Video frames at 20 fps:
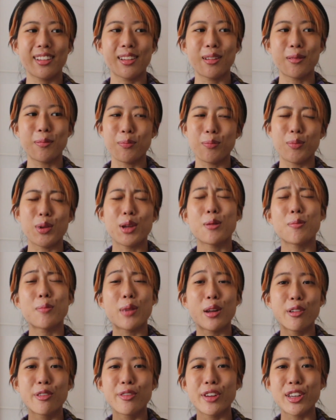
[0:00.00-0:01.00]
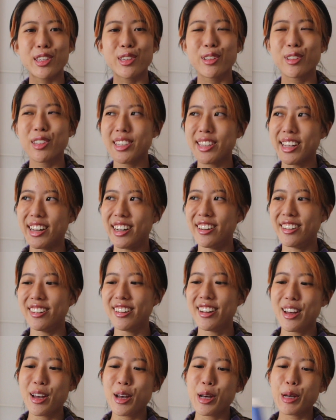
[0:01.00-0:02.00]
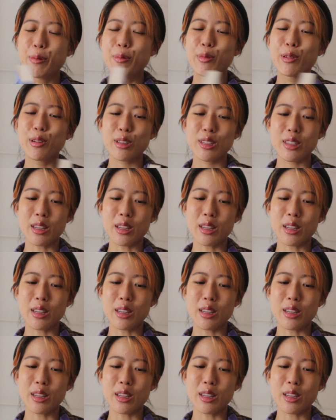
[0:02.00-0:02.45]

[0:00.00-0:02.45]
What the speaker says: being manifesto style books.